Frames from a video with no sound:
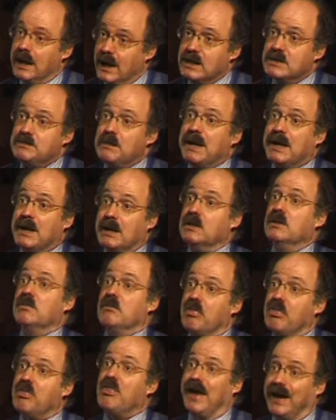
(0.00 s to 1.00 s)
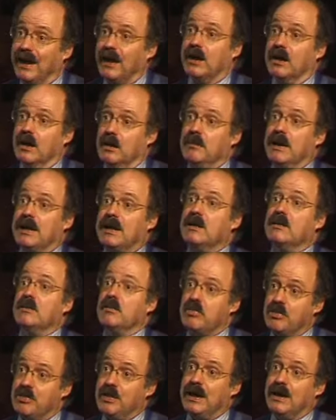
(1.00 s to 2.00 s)
is making them think and making
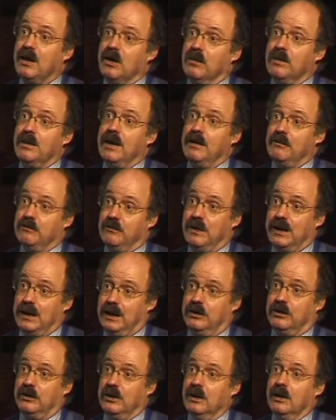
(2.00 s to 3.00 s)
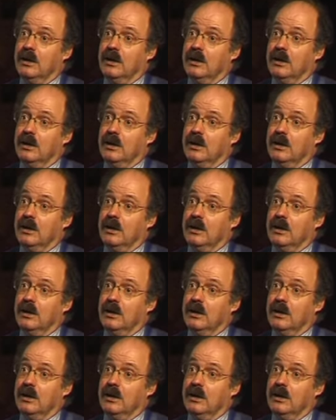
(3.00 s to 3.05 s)
them think on their feet.